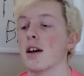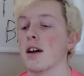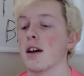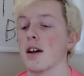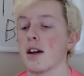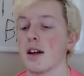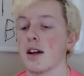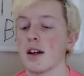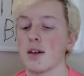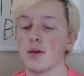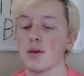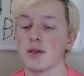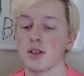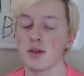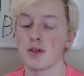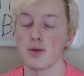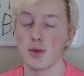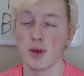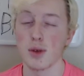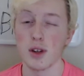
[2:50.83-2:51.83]
and it was this
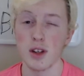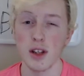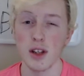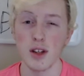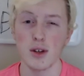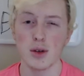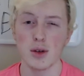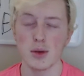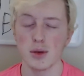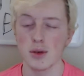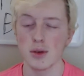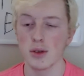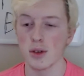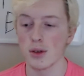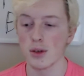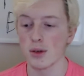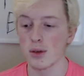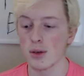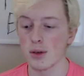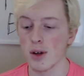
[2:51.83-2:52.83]
really cool
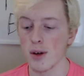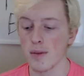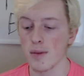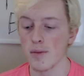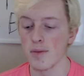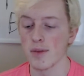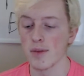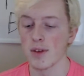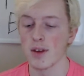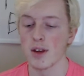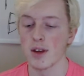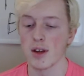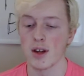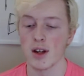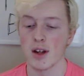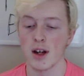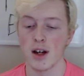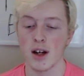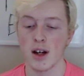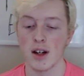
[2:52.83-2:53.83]
dude
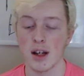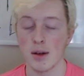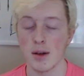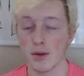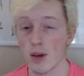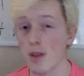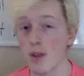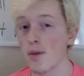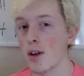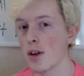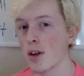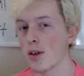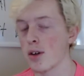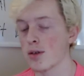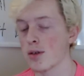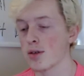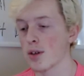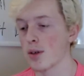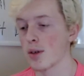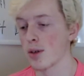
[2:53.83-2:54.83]
uh, named Red
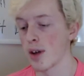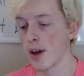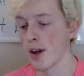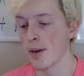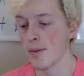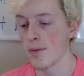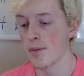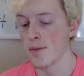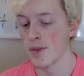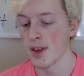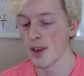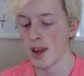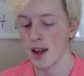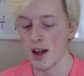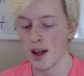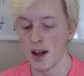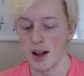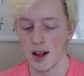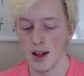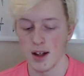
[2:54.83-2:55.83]
Veloroso. Okay,
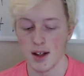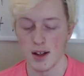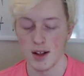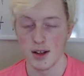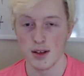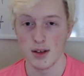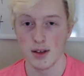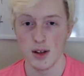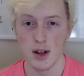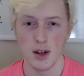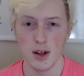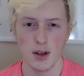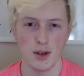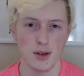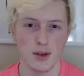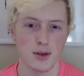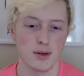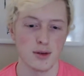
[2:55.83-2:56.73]
so